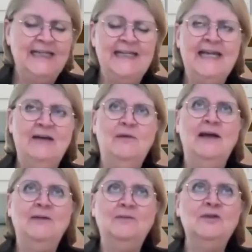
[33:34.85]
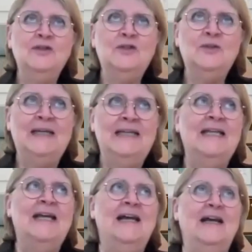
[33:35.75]
Now, I want to
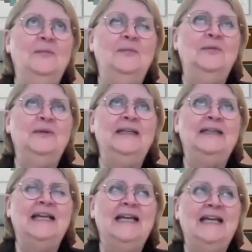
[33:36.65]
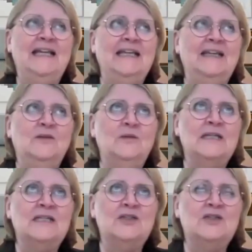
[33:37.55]
end up with a
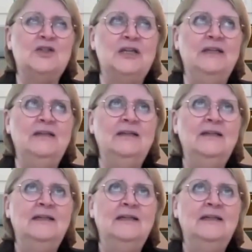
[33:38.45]
question